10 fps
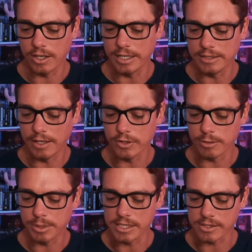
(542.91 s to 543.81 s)
I love it to
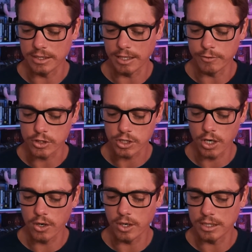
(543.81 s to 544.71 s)
bits. I love the
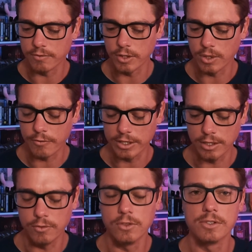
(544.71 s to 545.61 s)
show. I love the graphic
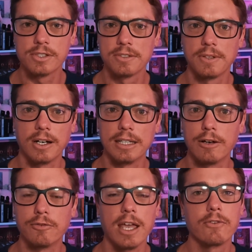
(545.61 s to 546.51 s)
novels. I
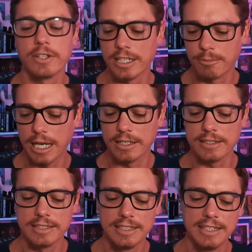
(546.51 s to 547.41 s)
love everything about
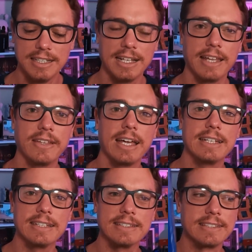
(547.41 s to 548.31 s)
it. And that
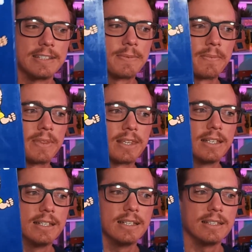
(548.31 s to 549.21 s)
is
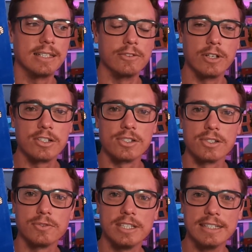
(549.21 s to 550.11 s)
The Adventures
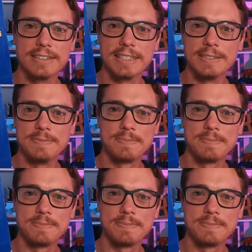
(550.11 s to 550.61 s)
of Tintin.